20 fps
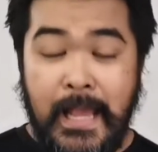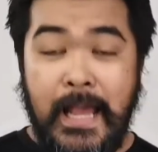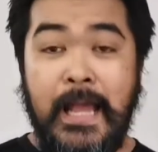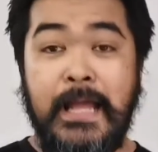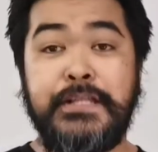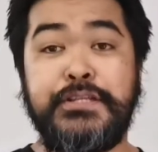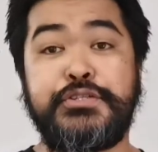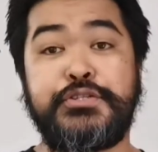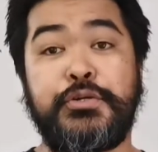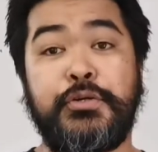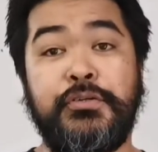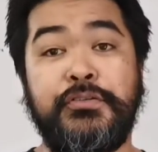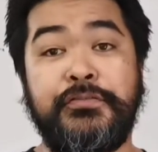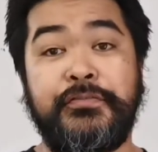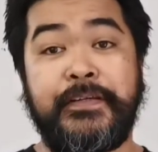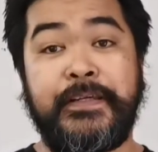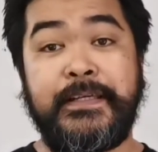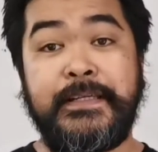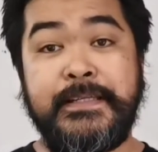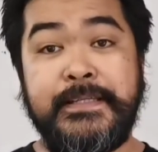
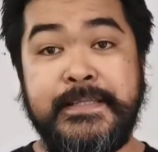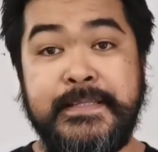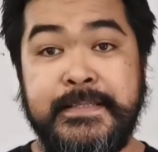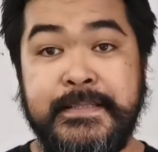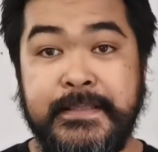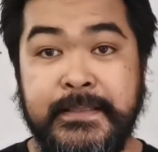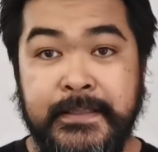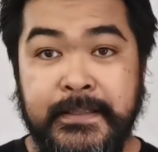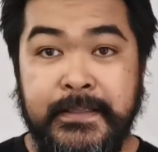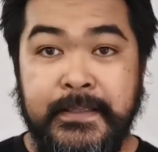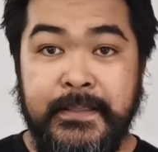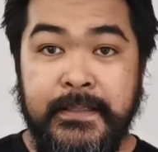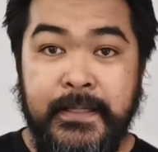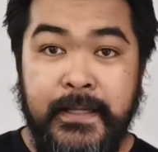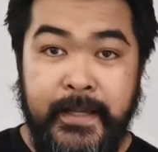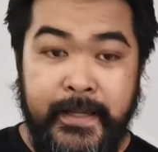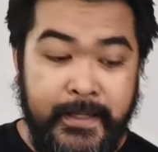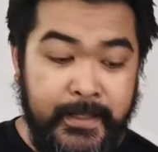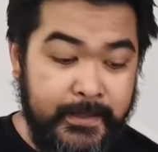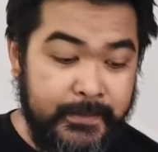anchovies,
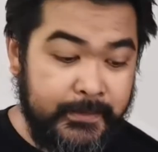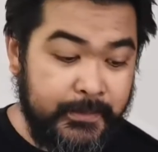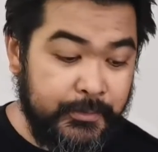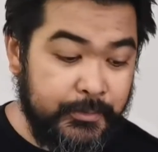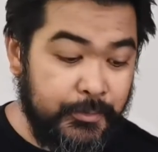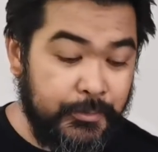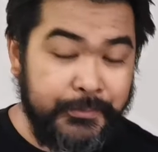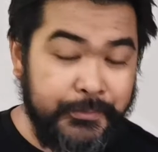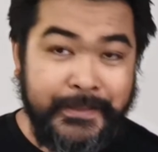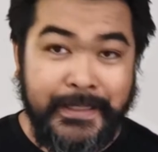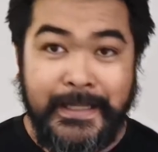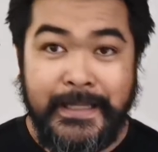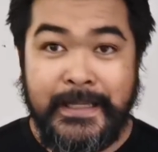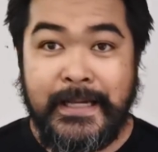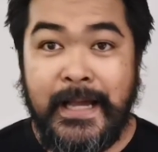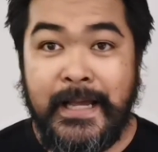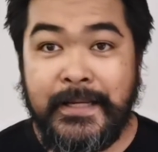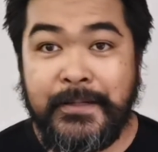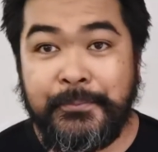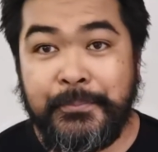and they're called
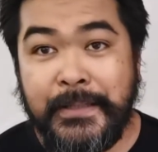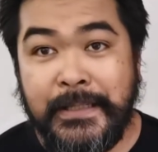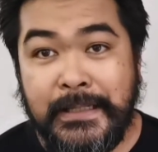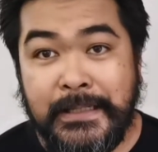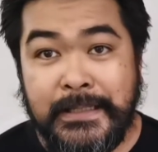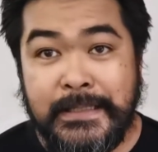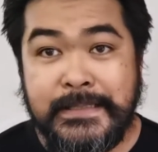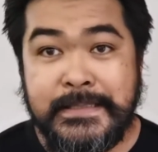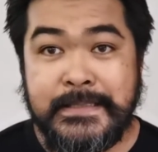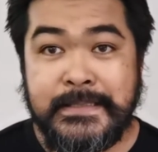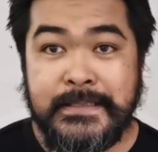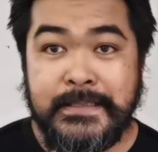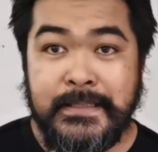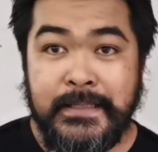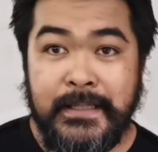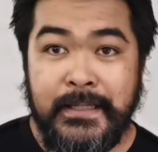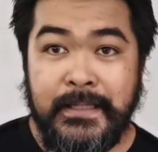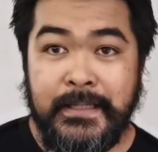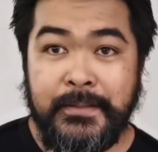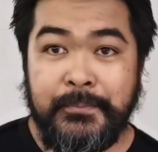ikan bilis
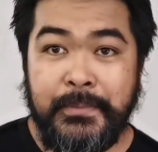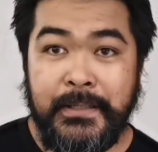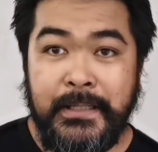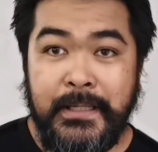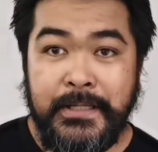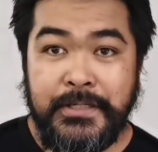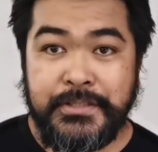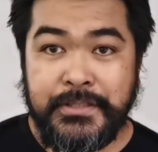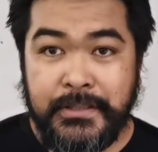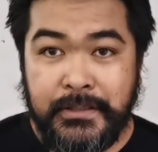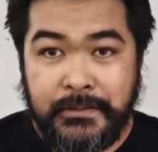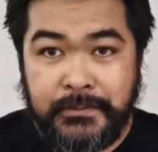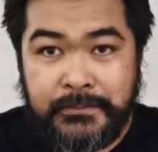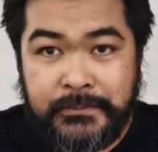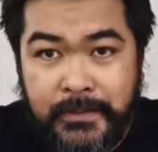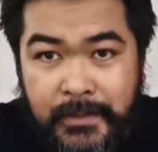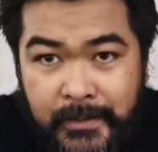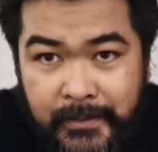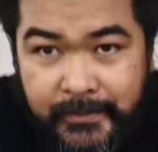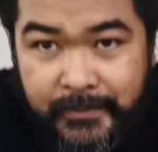in Malaysia.
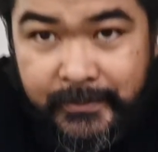I